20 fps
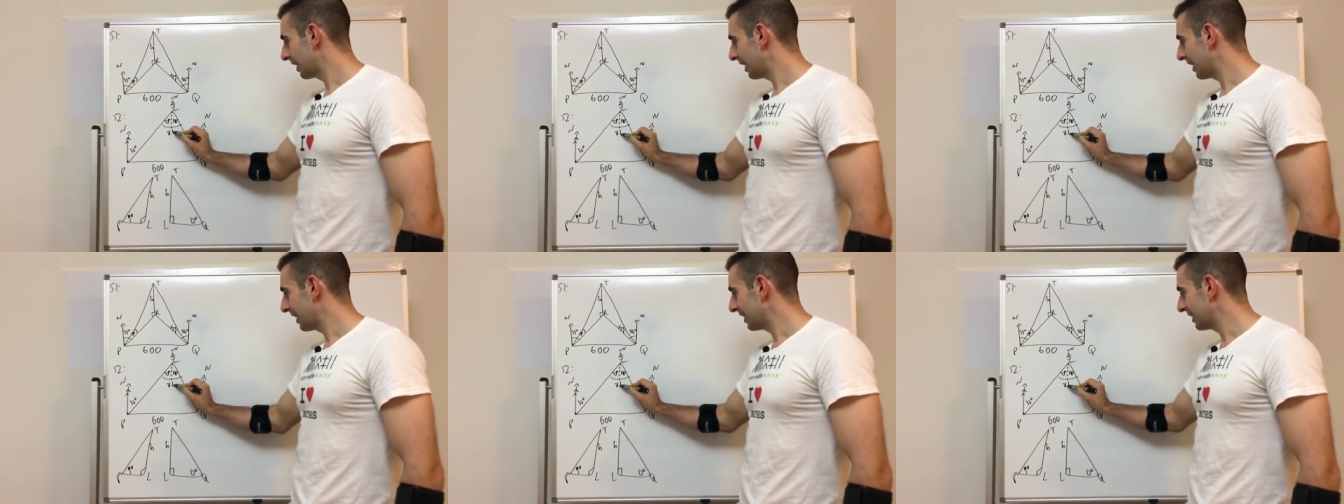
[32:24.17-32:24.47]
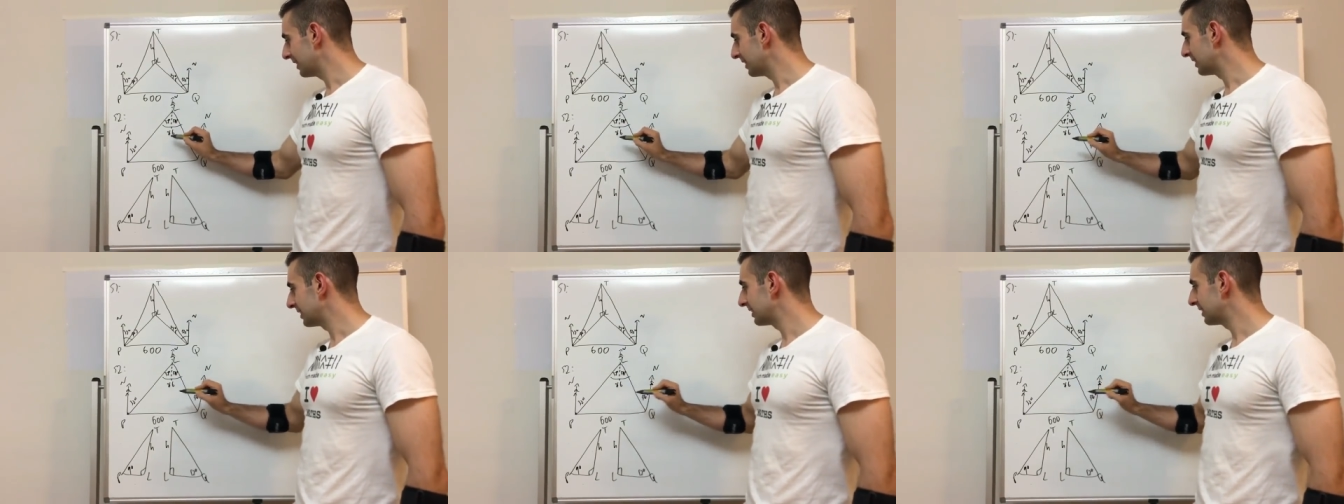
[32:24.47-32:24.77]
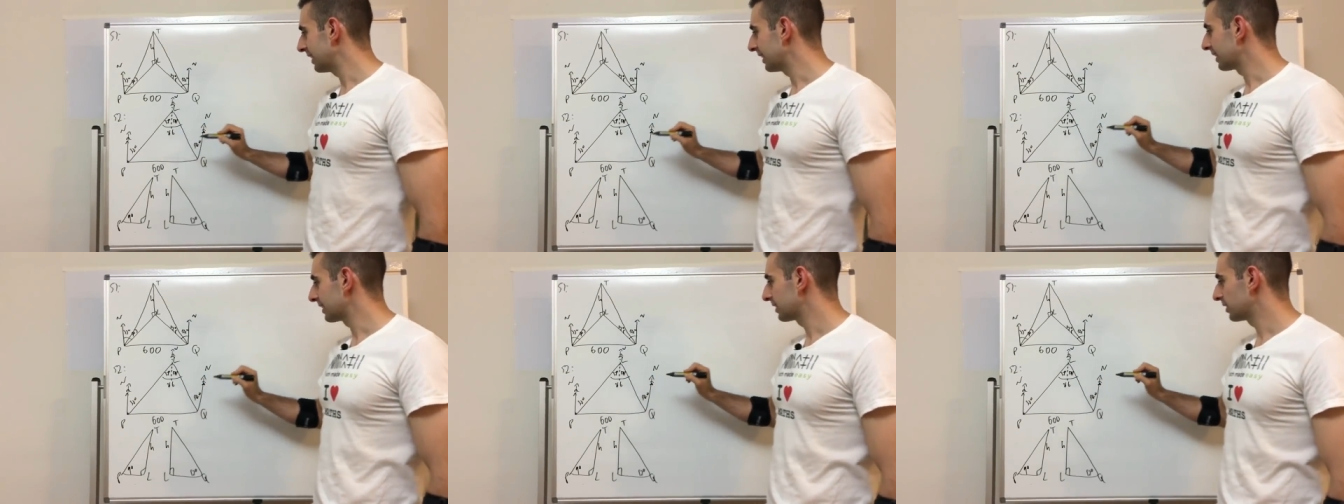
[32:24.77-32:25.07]

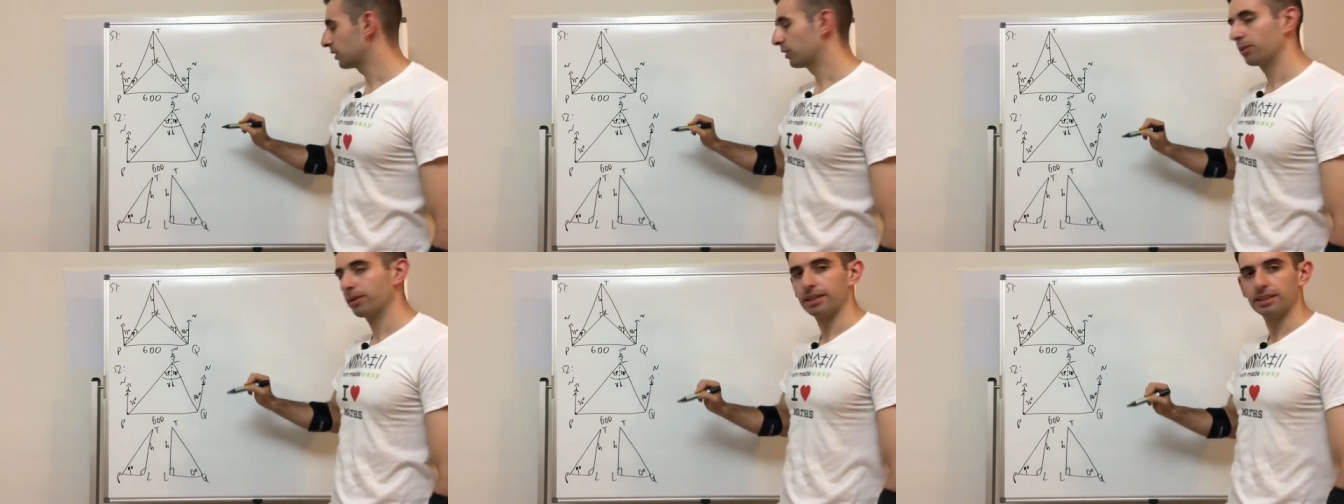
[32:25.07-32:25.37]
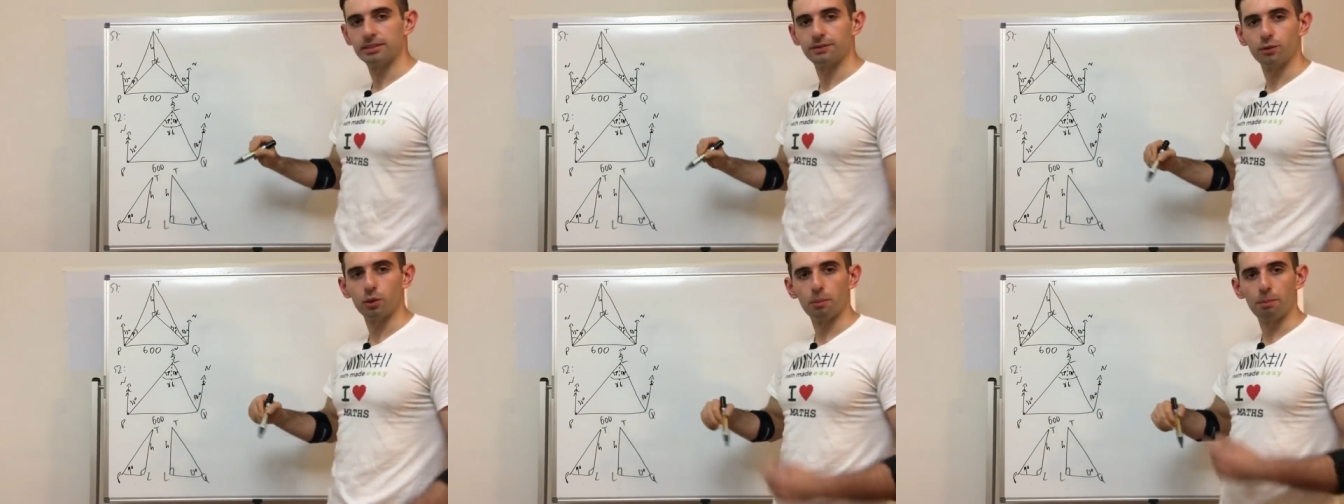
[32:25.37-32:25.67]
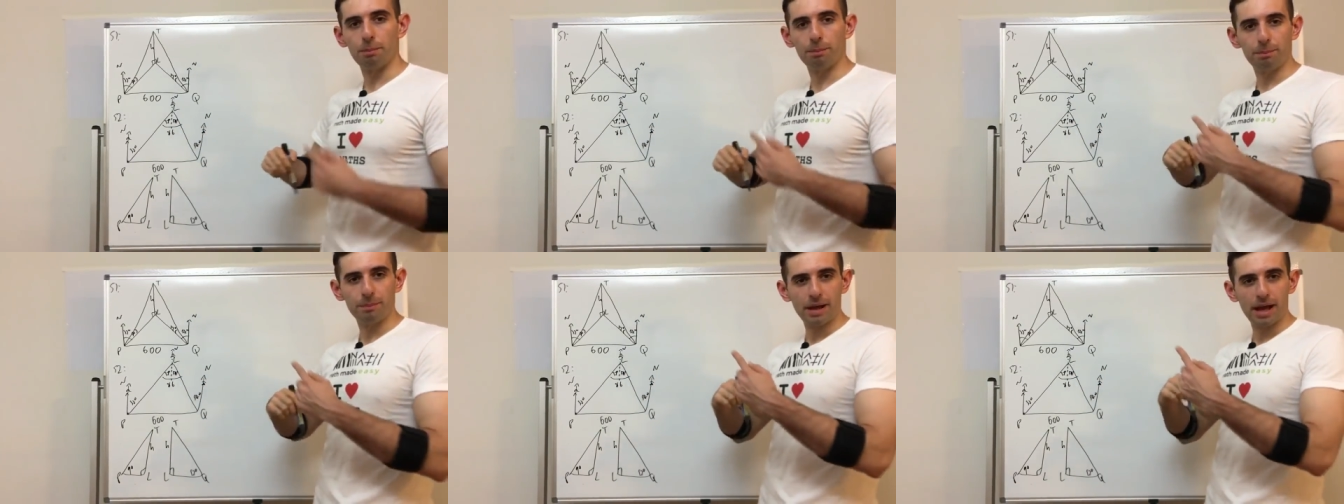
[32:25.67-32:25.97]
86 degrees for
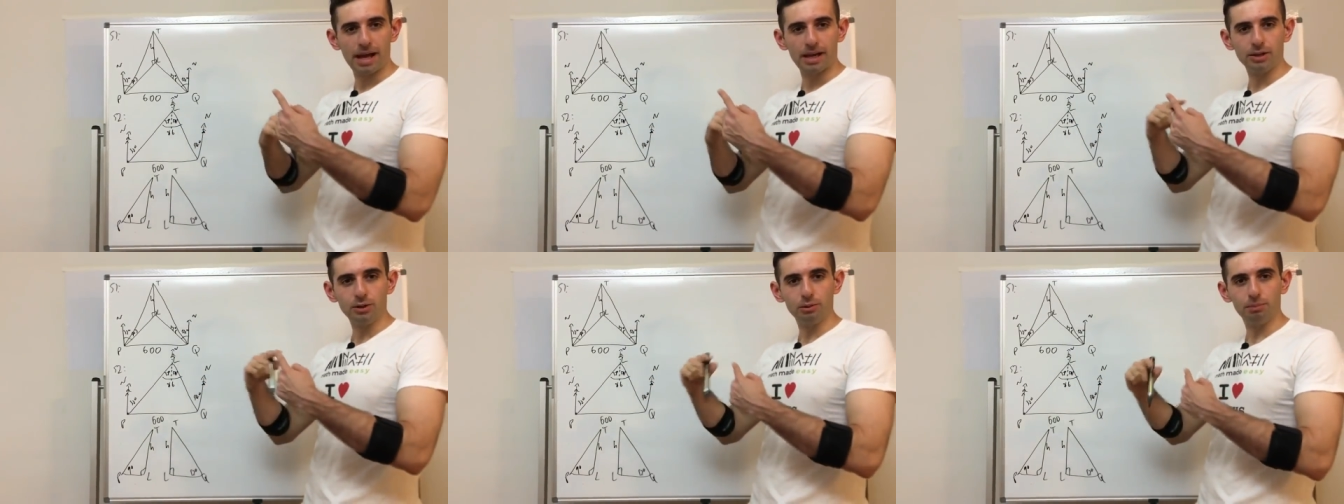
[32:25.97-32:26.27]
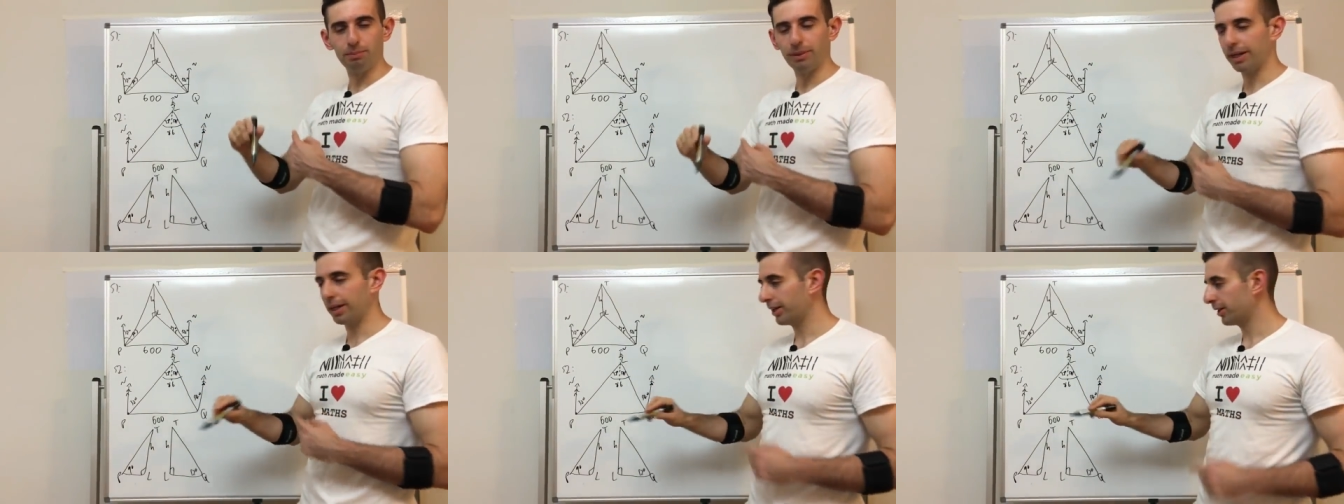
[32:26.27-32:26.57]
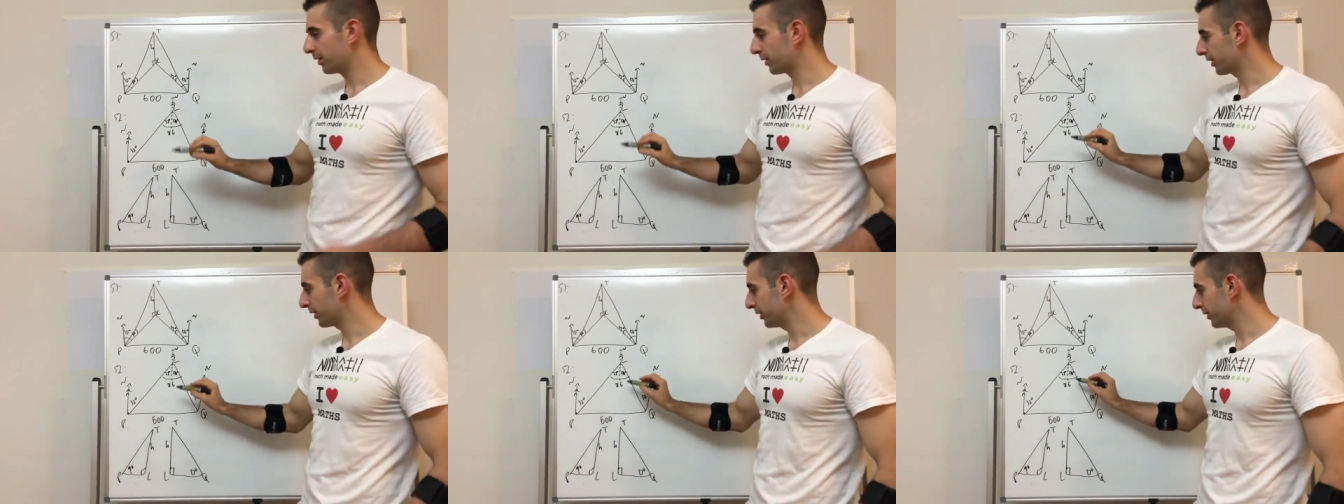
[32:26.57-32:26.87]
angle
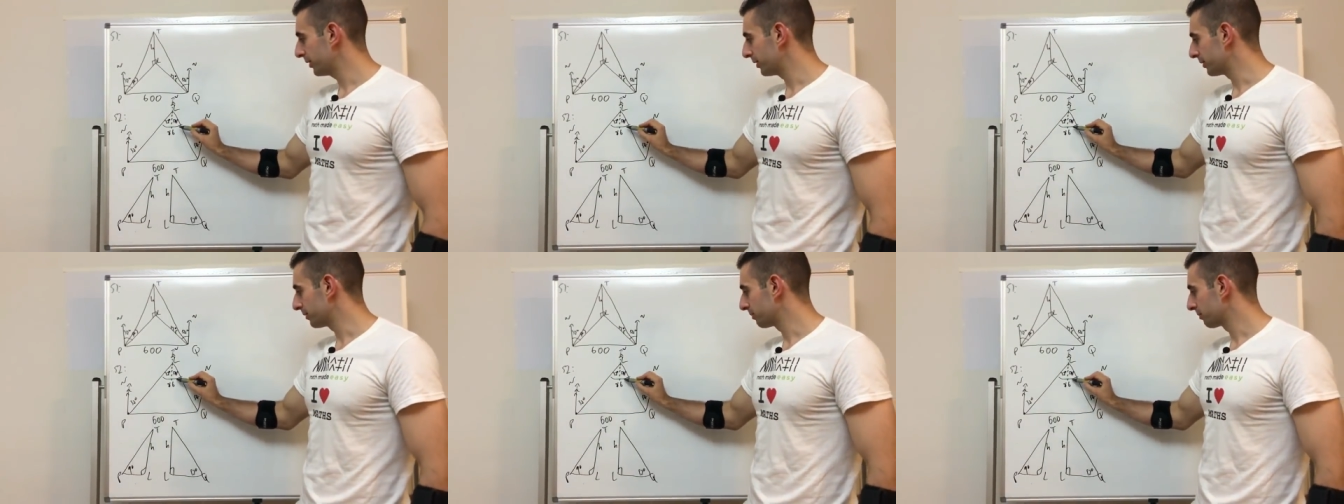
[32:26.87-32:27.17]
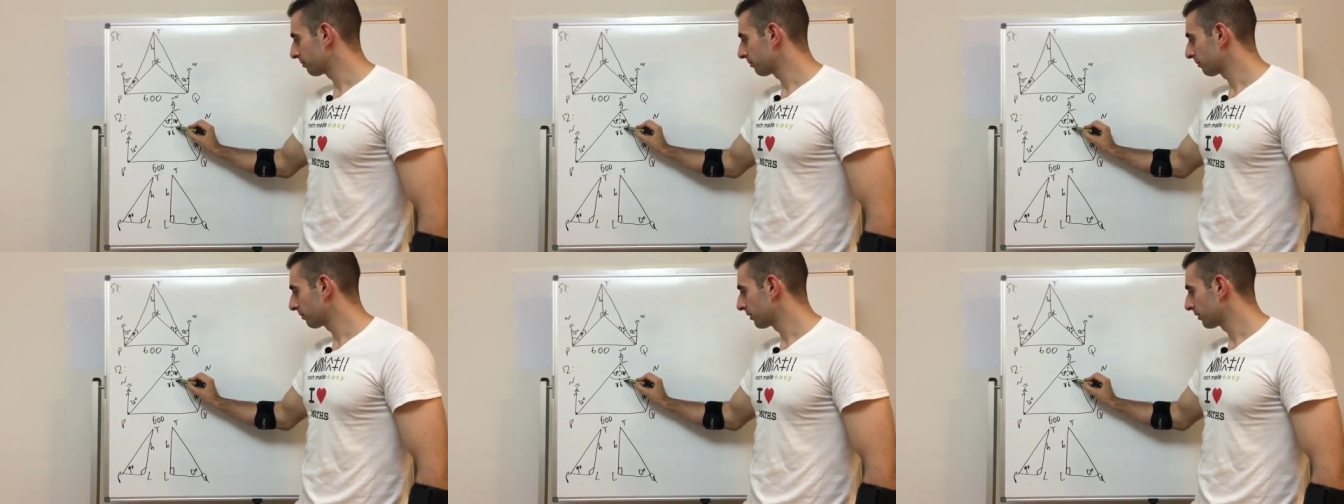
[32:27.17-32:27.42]
PLQ.